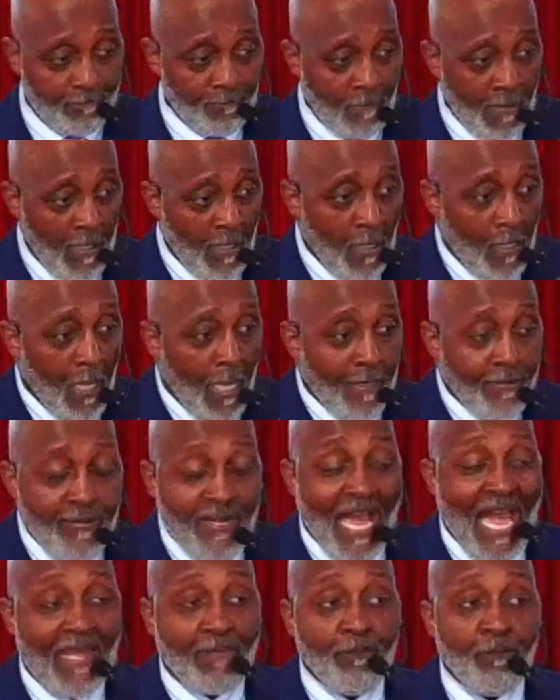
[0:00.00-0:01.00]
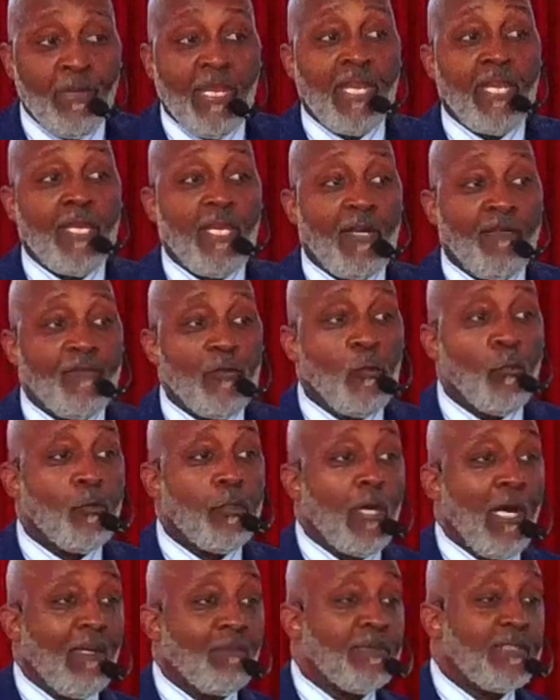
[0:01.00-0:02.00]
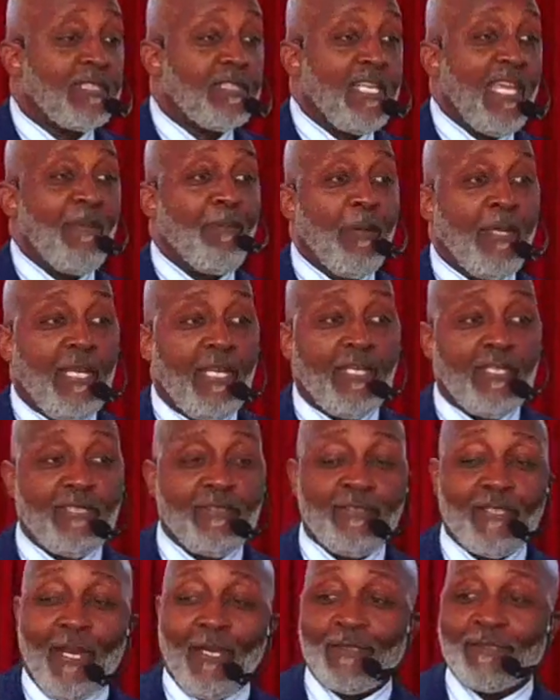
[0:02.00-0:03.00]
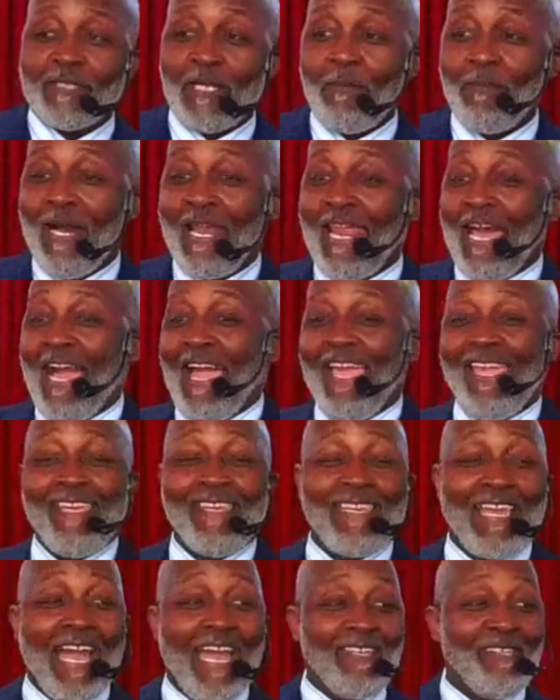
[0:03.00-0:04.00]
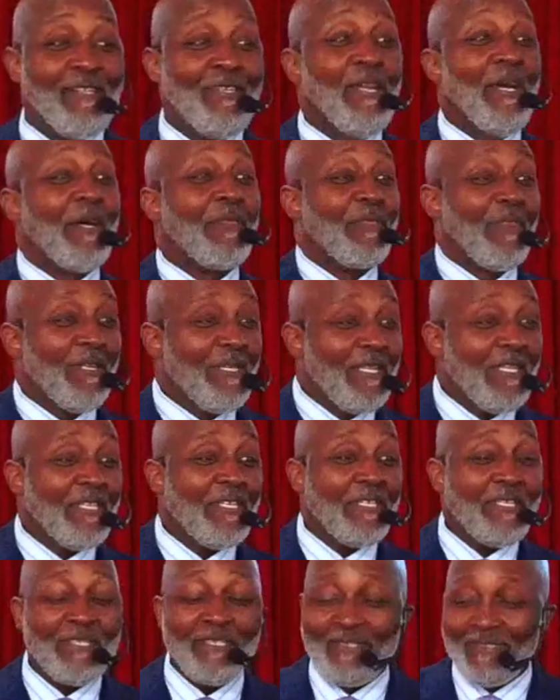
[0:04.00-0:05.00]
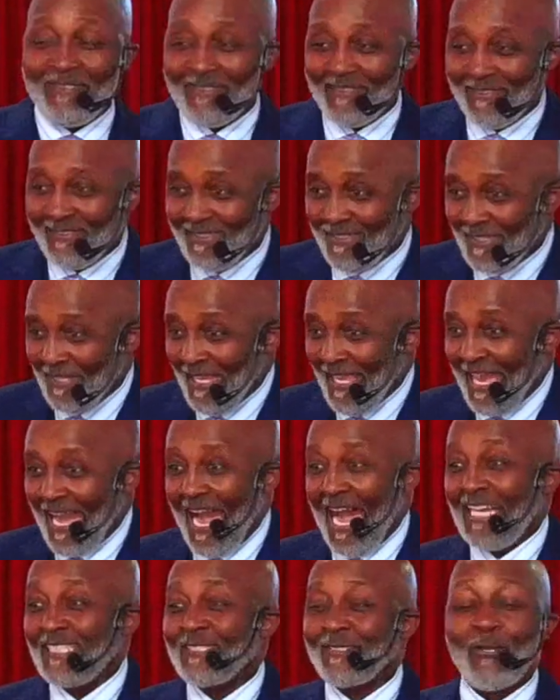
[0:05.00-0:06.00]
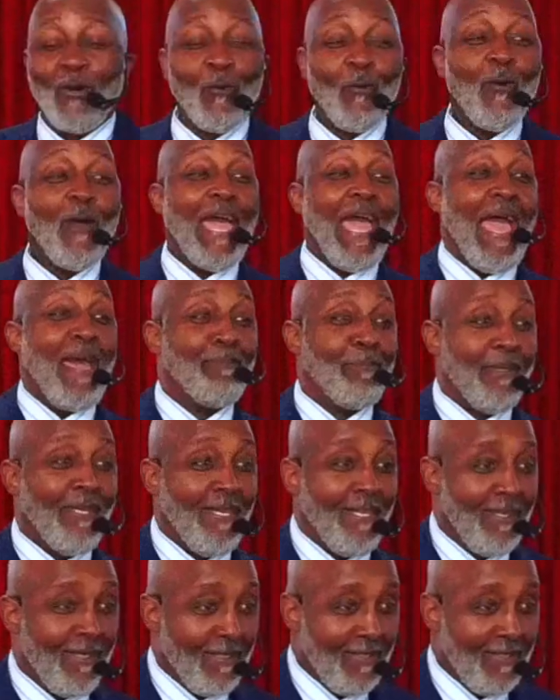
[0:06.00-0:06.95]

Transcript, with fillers: Yeah. Yeah. Not many of you come skipping in the church talking about, I ain't got nothing to eat. I'm so happy.